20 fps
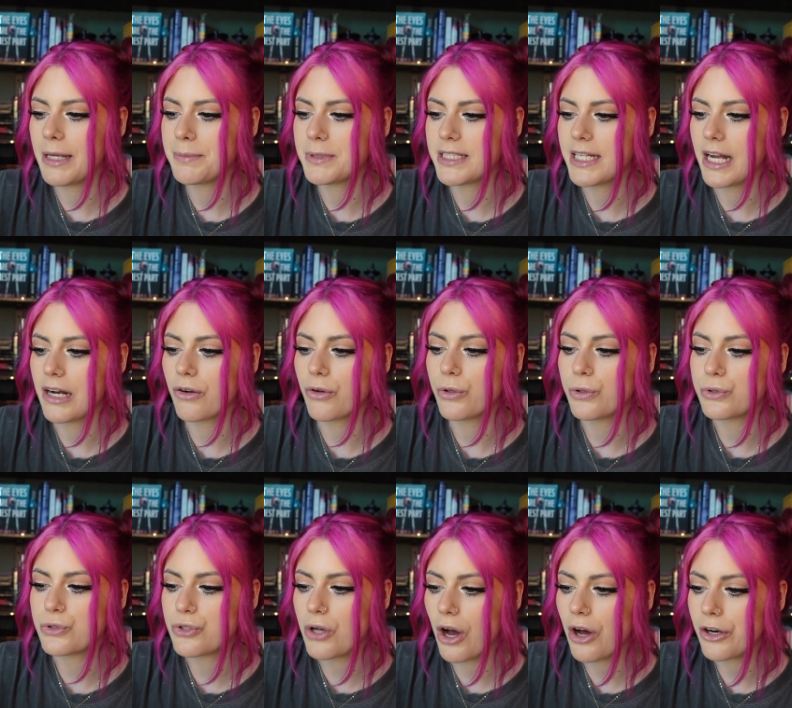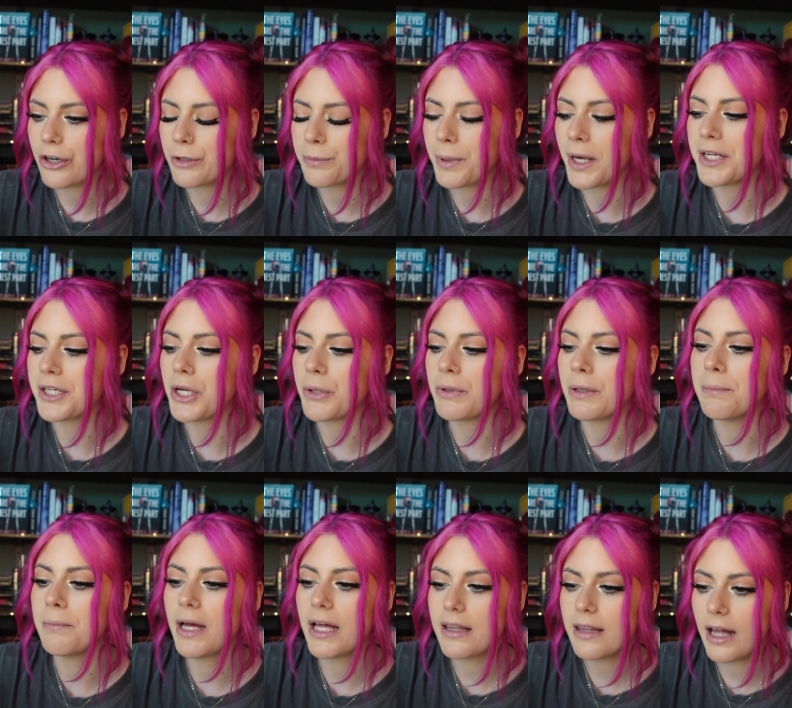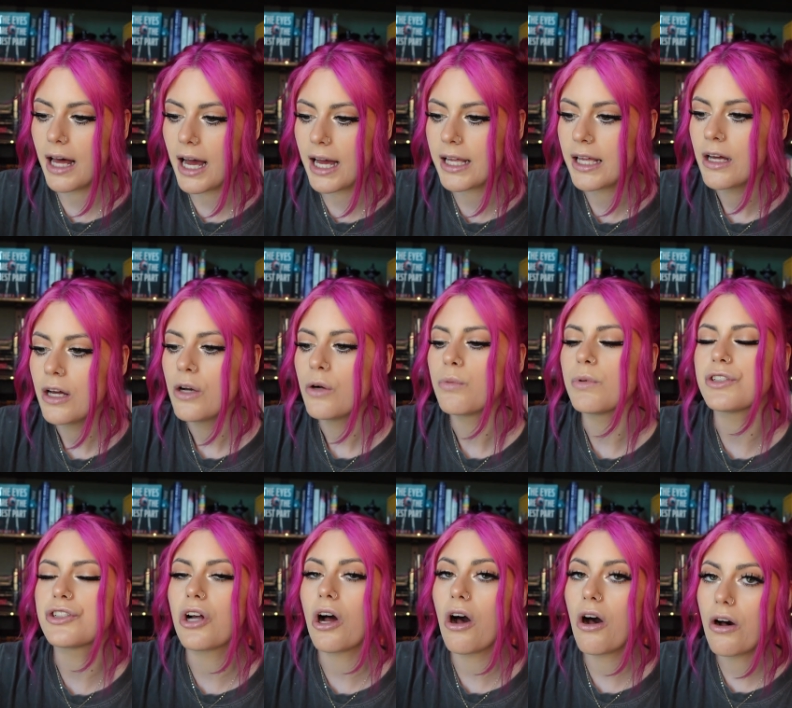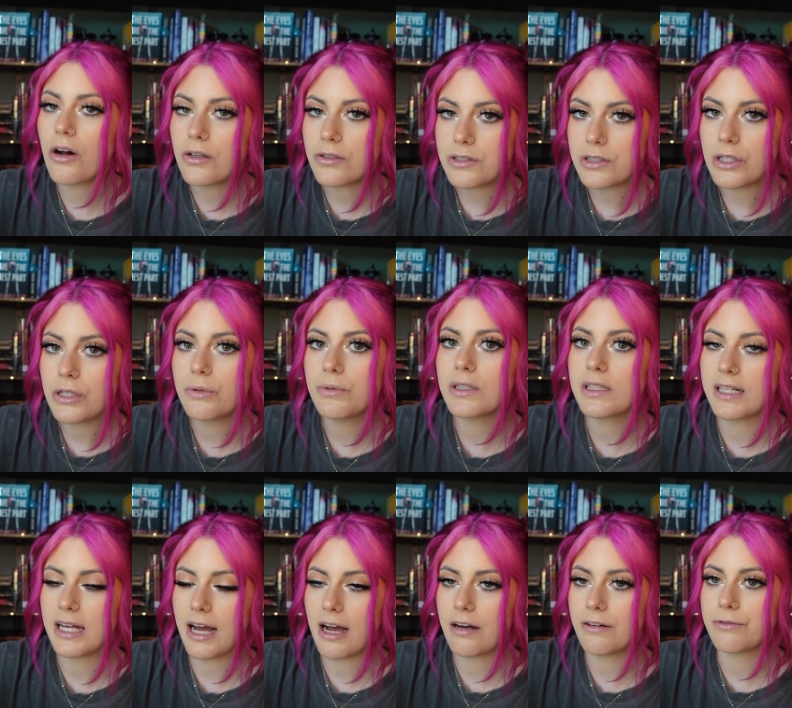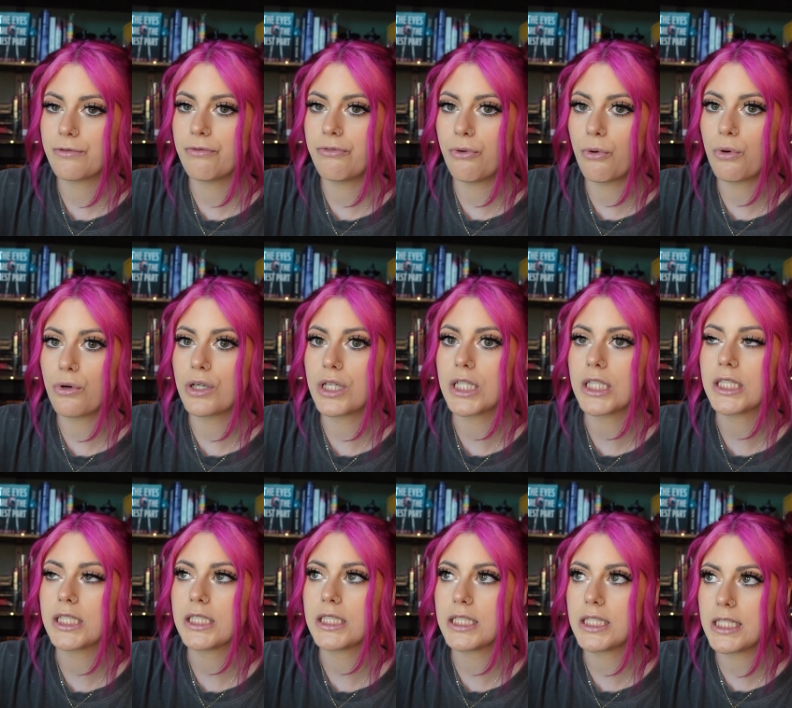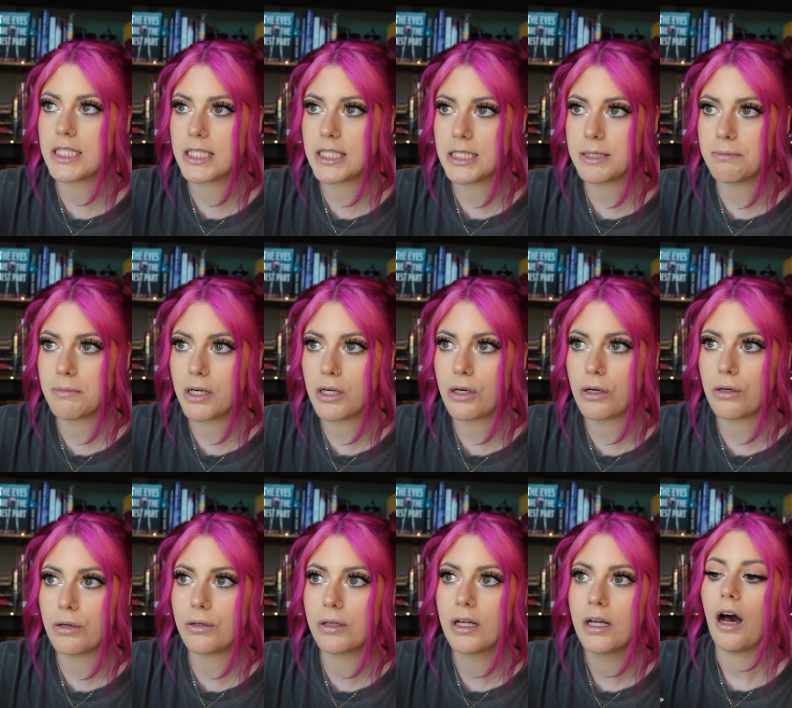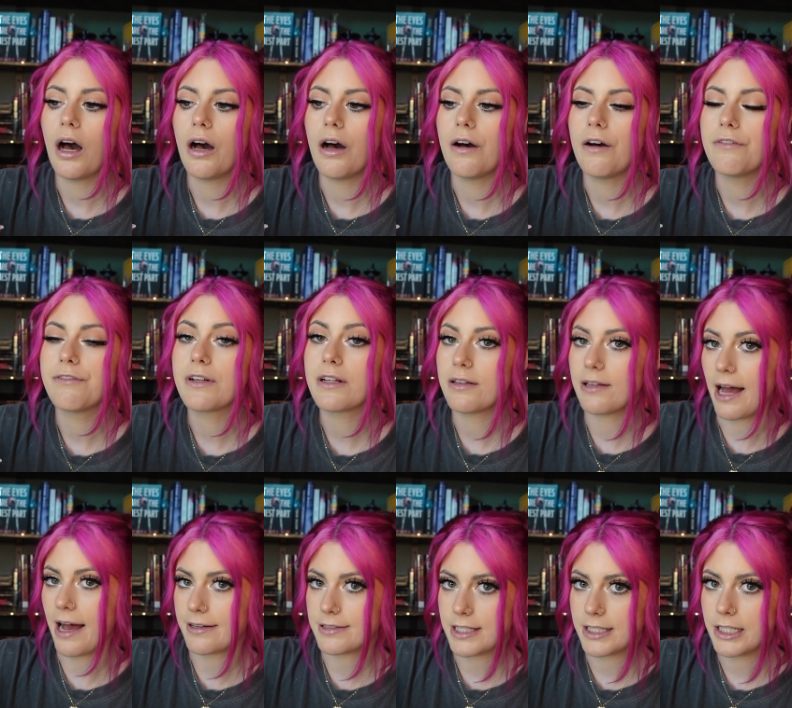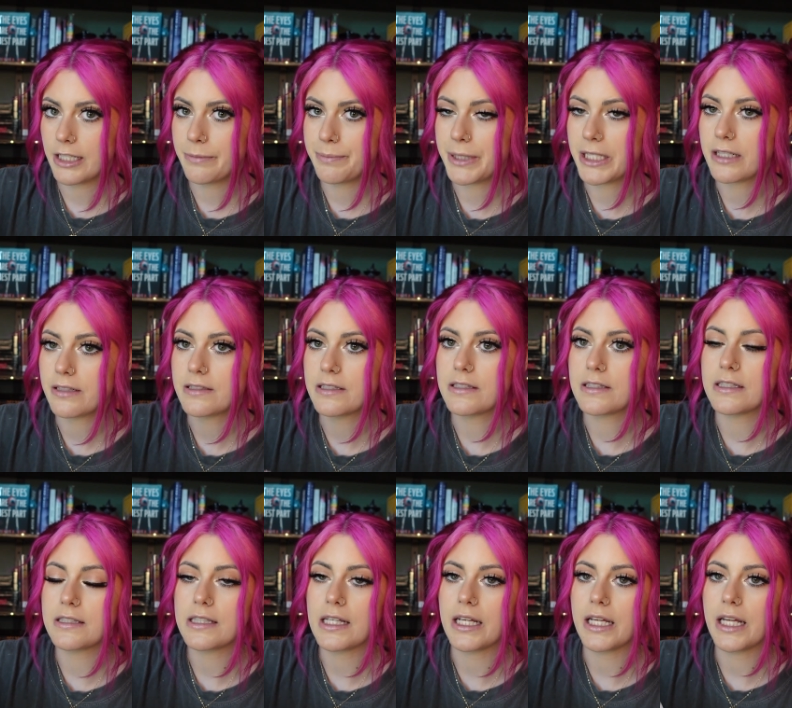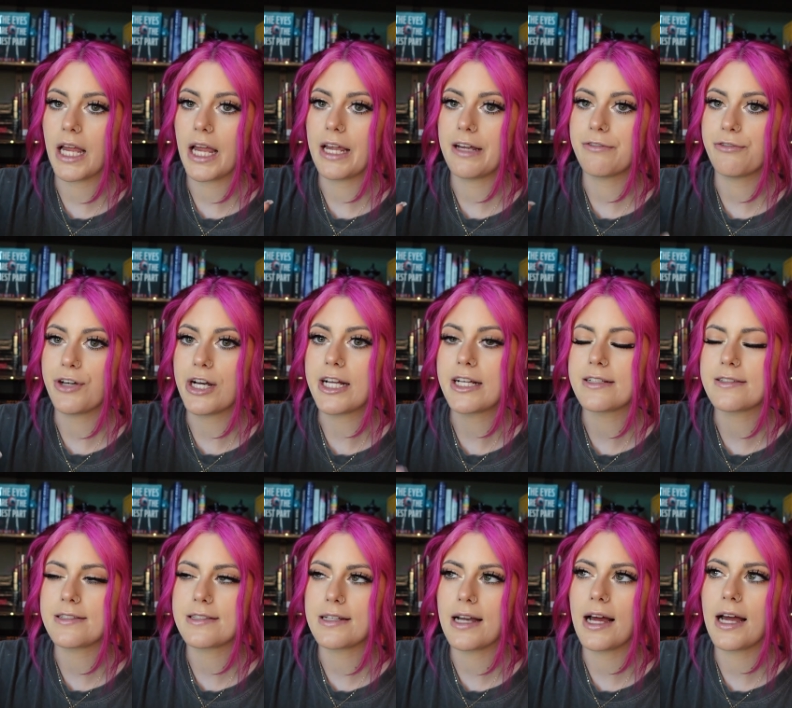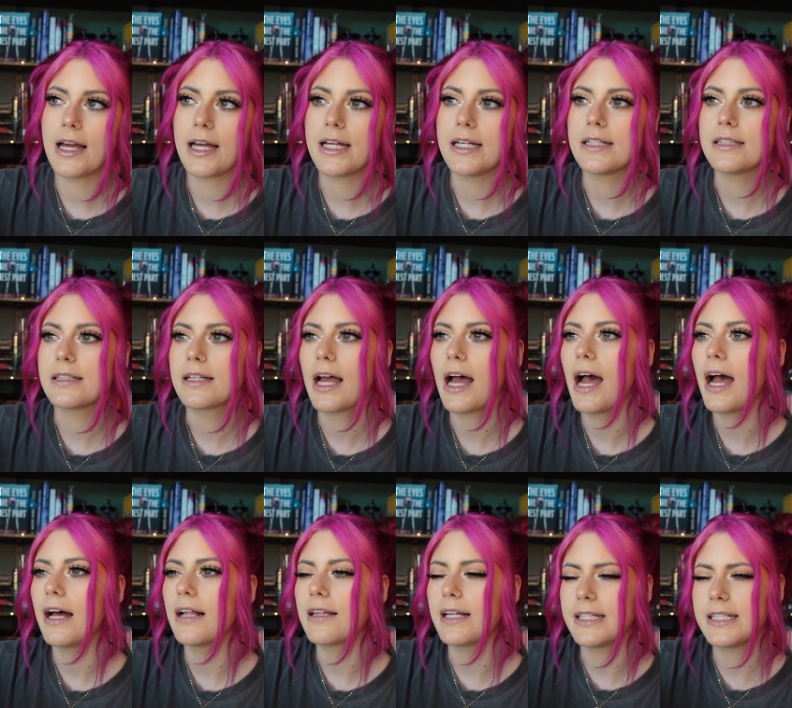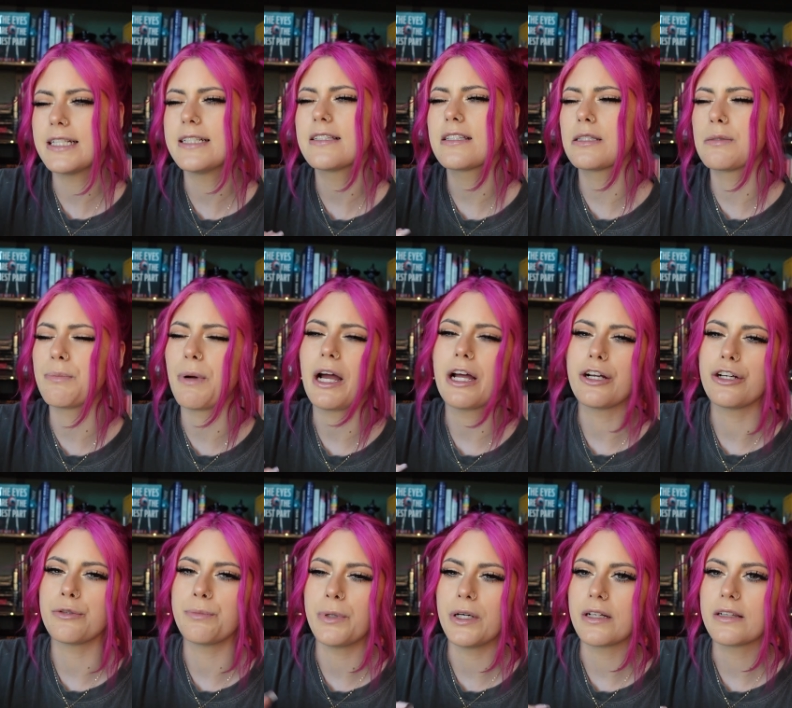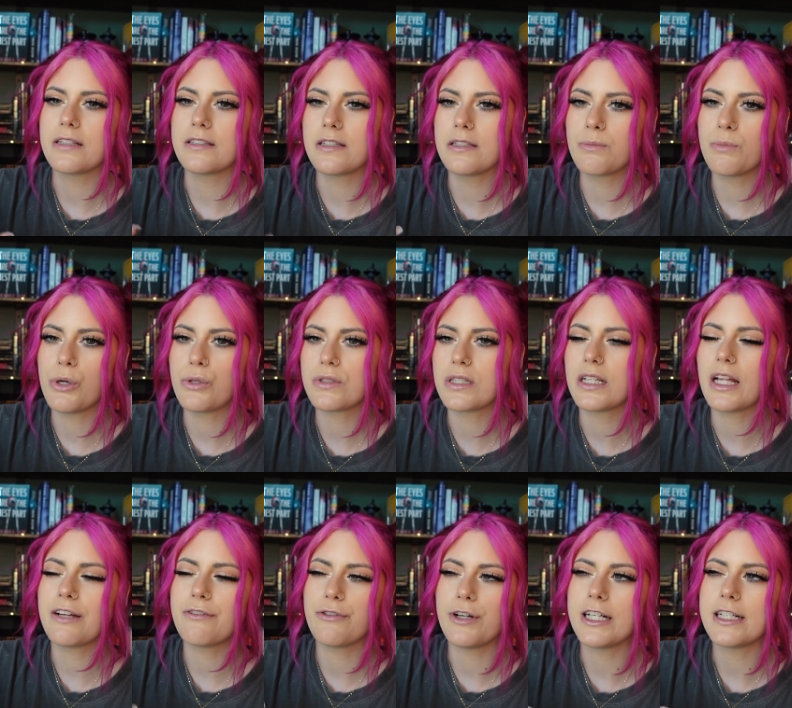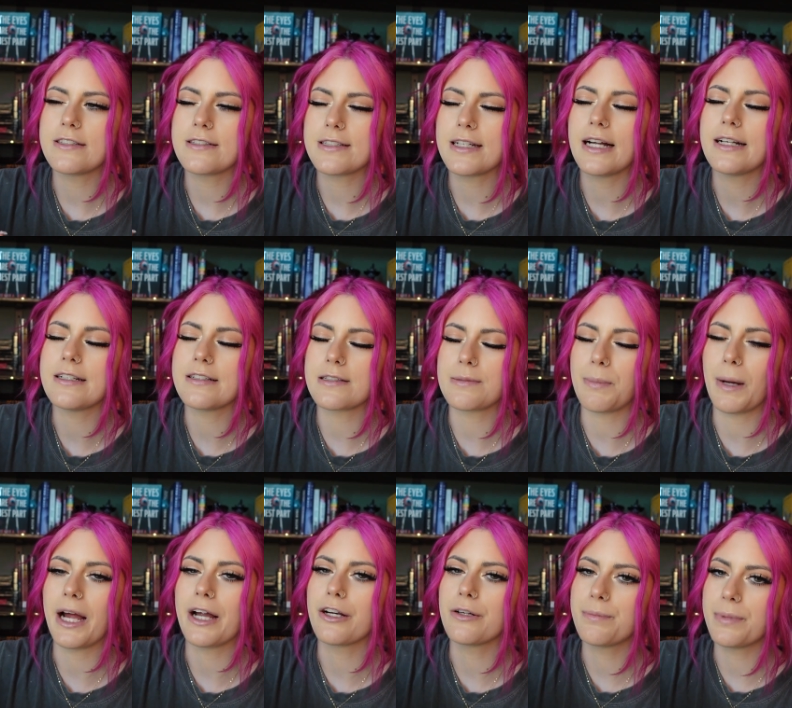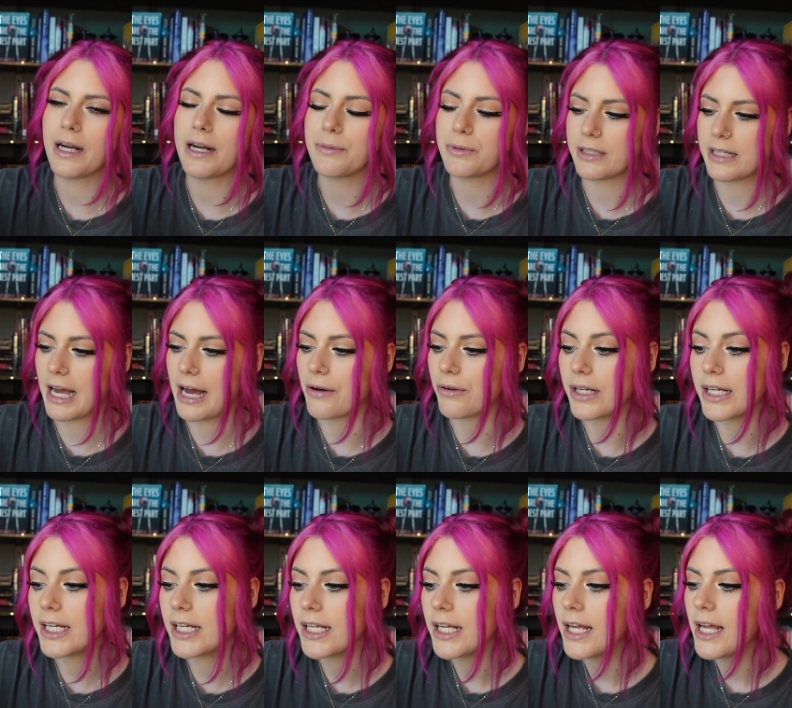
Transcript: Botanical Daughter by Noah Medlock, which also would count for easy mode of classic, because this is like a Frankenstein like inspired book. This is mostly like Frankenstein inspired, but I would count it.